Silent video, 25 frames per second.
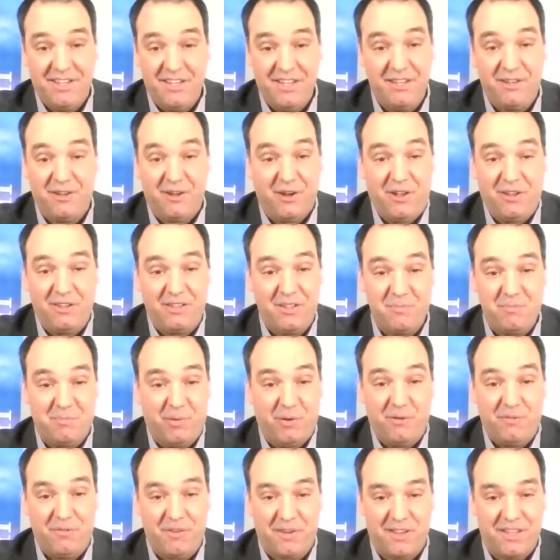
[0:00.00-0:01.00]
He called it
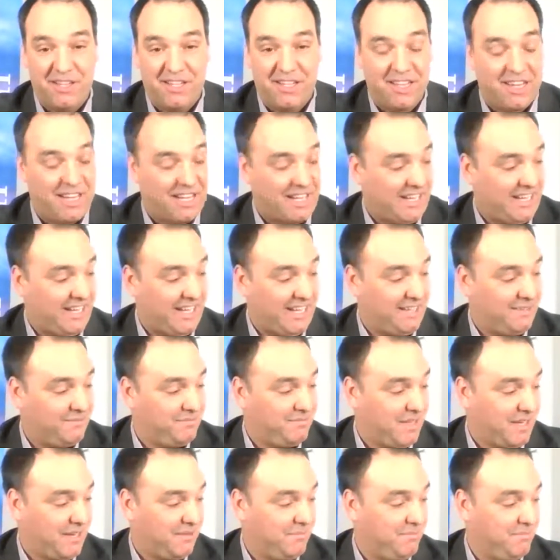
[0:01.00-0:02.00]
perfectly. Like
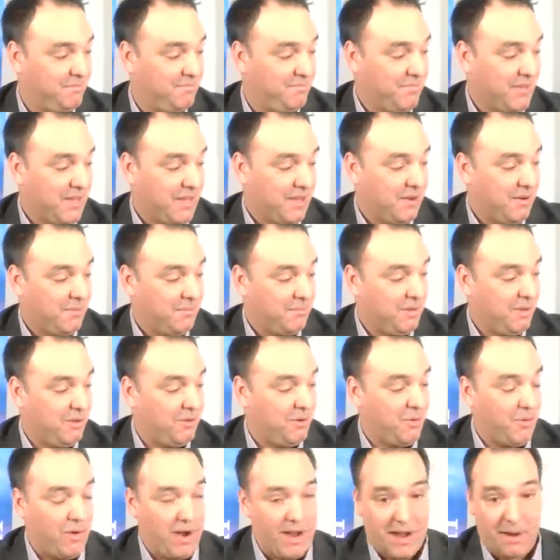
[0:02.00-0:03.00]
I'm
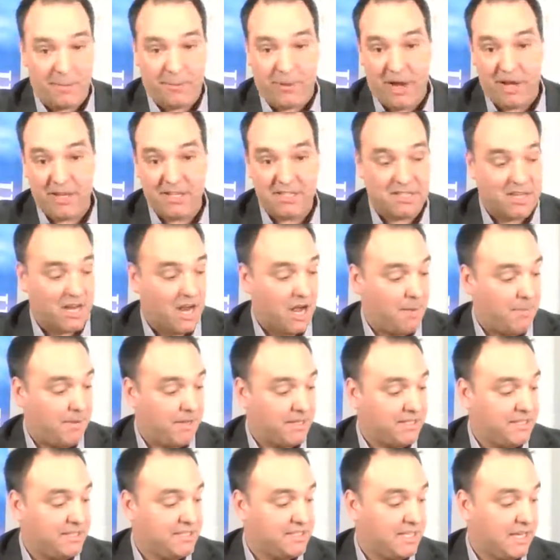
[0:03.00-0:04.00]
blown away. I read his
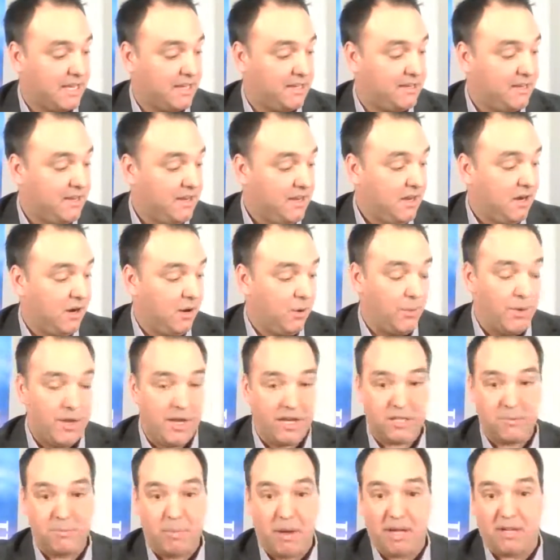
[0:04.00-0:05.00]
comment. He said, we
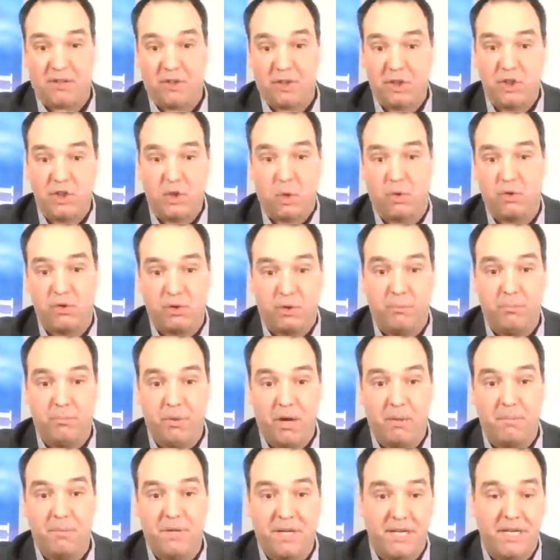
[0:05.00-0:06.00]
expect a short-term
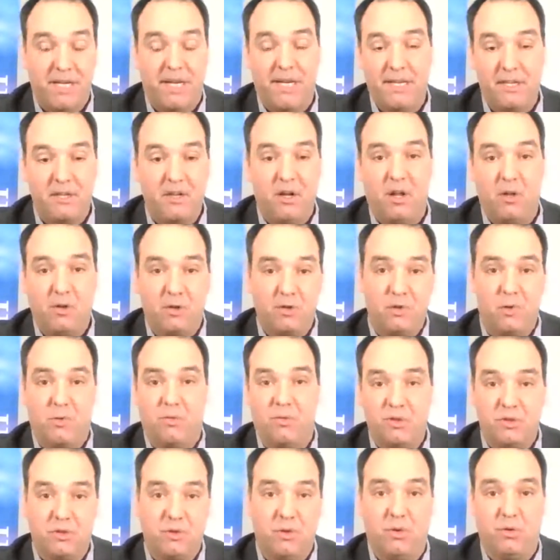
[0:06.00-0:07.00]
bump. Canadian dollar is
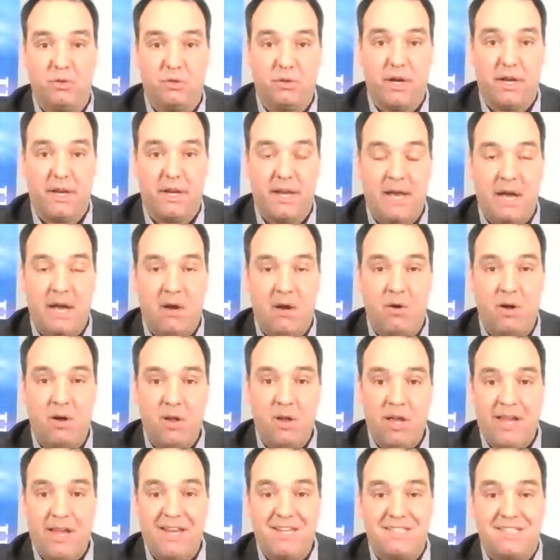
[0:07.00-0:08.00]
oversold right now.
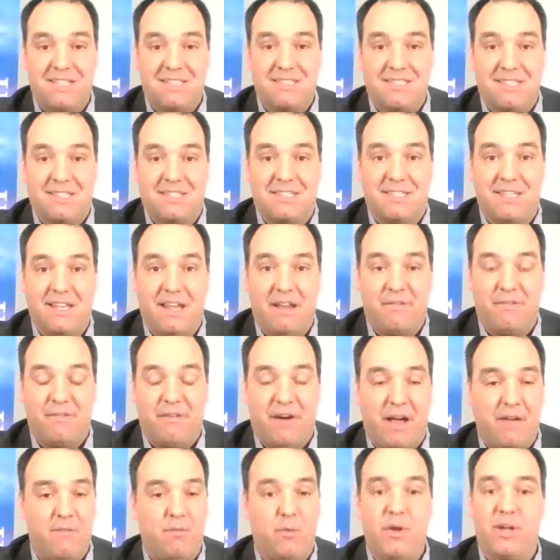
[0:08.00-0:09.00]
It is at
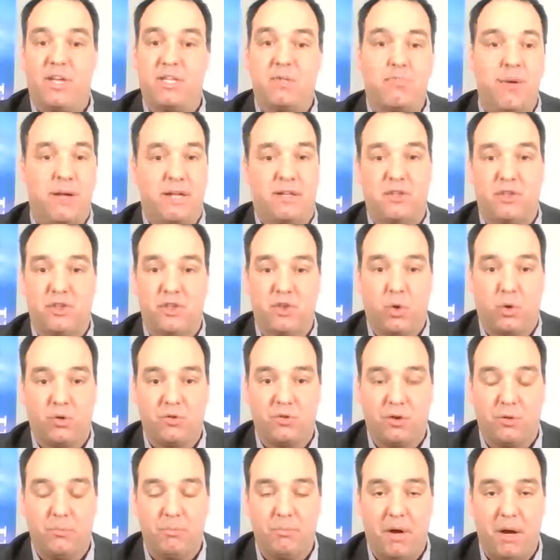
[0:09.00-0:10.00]
68.5. We expect a
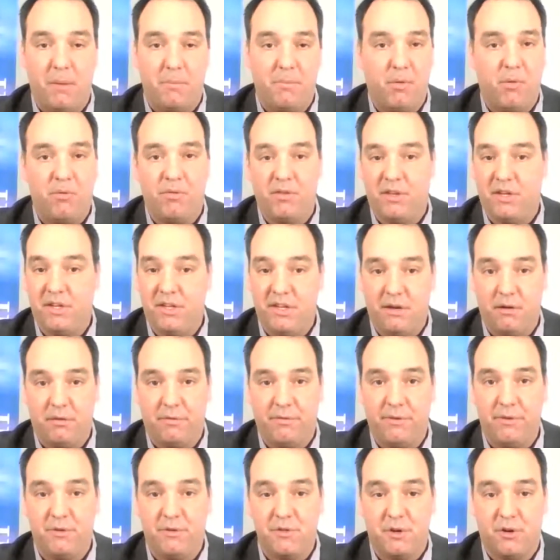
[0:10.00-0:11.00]
short-term bump over the near
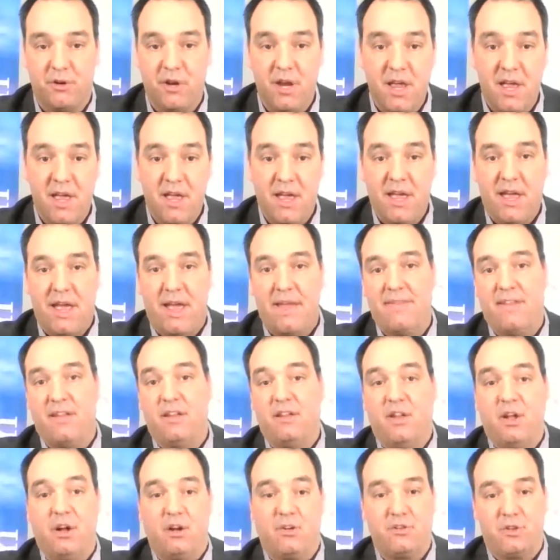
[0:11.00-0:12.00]
future. And then
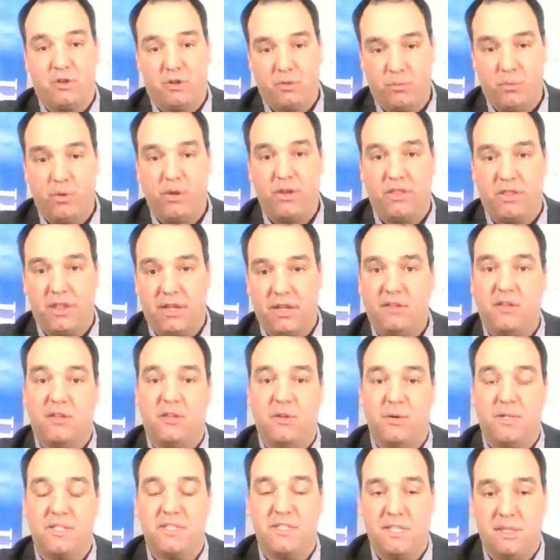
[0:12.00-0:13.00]
long-term, we think the
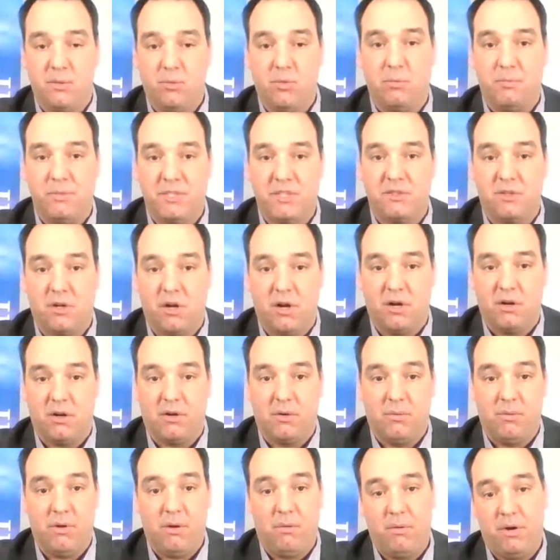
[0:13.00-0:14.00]
USD will be stronger.
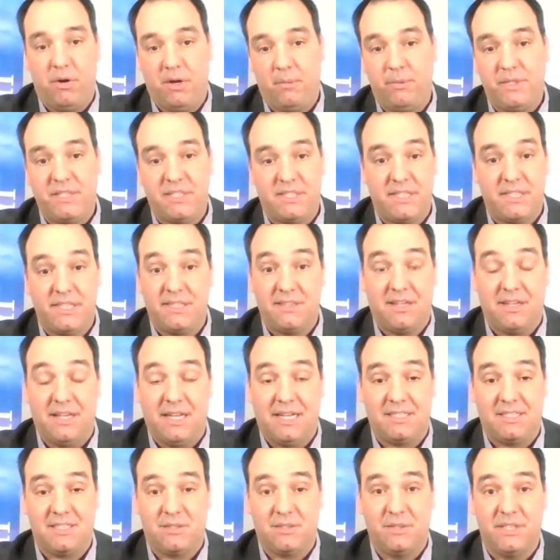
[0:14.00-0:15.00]
Well, what did we see in the
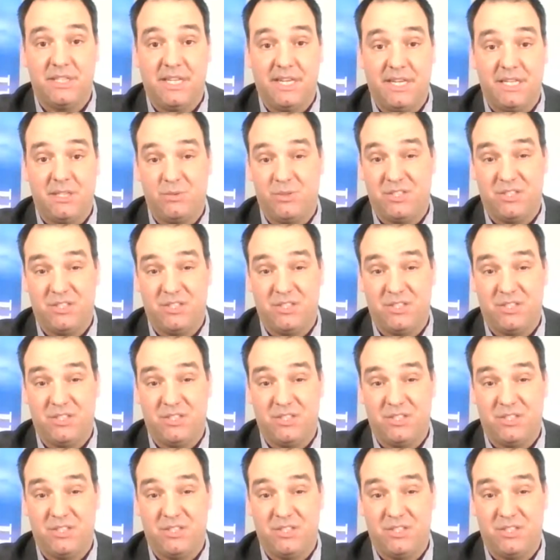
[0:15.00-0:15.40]
last 3 days?